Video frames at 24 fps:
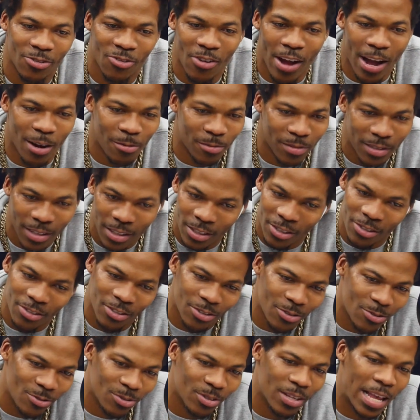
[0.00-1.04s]
crack was
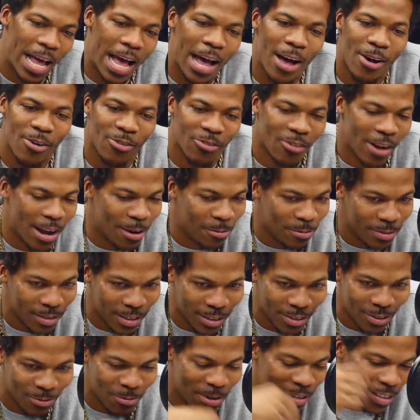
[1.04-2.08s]
introduced and how crack was
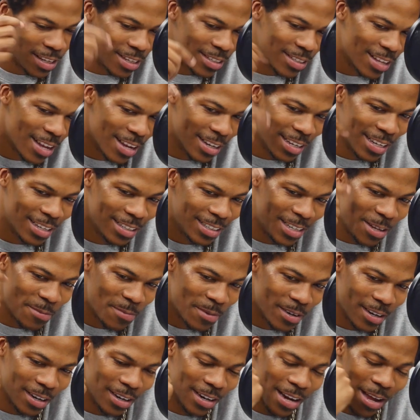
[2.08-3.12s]
introduced. Once I started getting deep
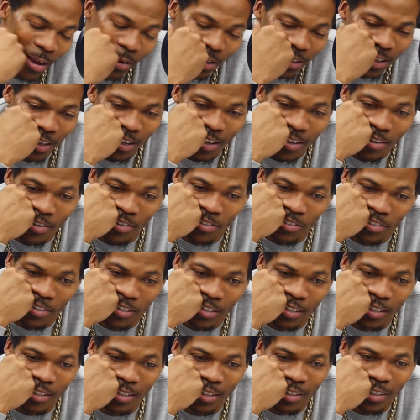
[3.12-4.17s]
into that, I was like, oh
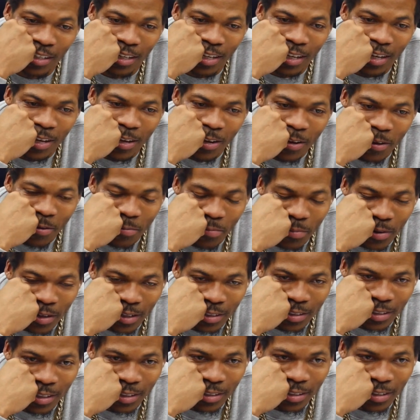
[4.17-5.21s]
shit.
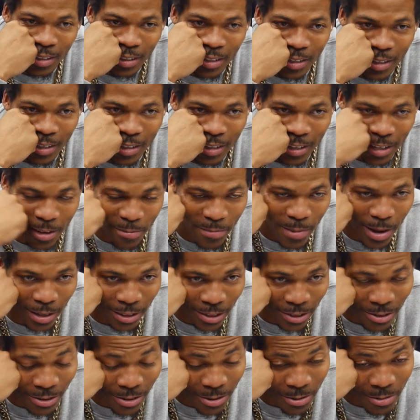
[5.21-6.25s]
But just to get back
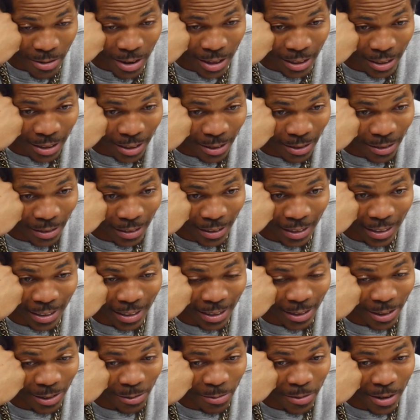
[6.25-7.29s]
to your question,
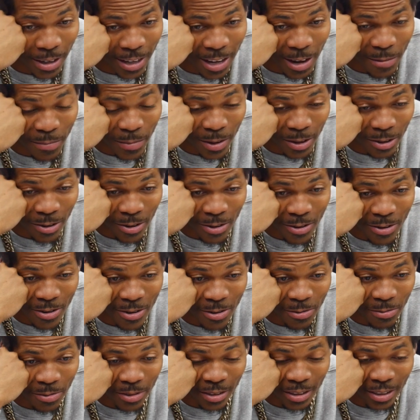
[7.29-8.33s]
just what kept me
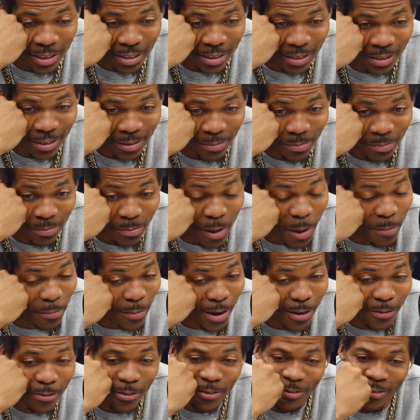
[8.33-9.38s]
going was just my
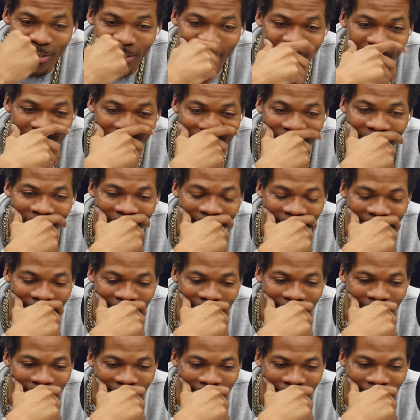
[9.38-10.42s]
mother for real, cause
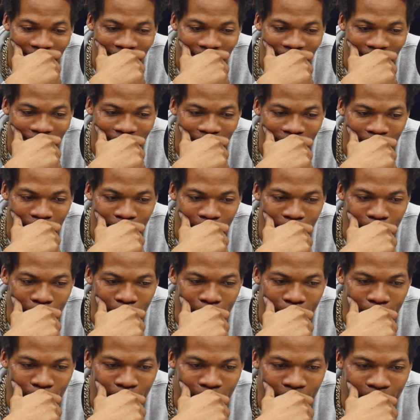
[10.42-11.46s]
she
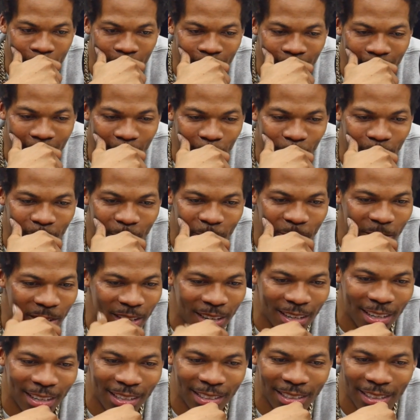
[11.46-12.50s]
like when I went
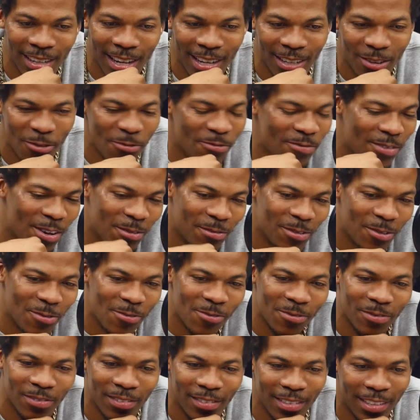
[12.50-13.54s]
in there, she like, I'm fucking
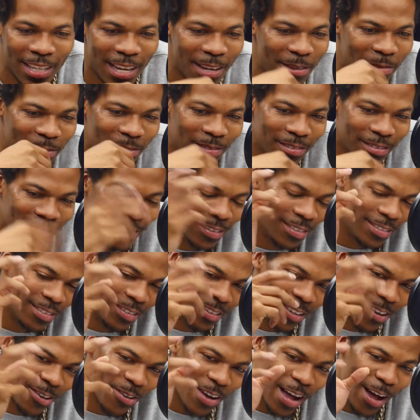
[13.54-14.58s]
okay.
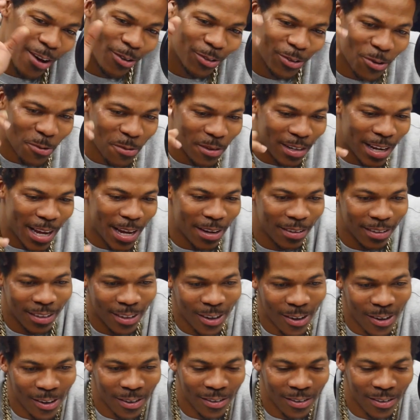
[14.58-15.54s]
I don't know what name to call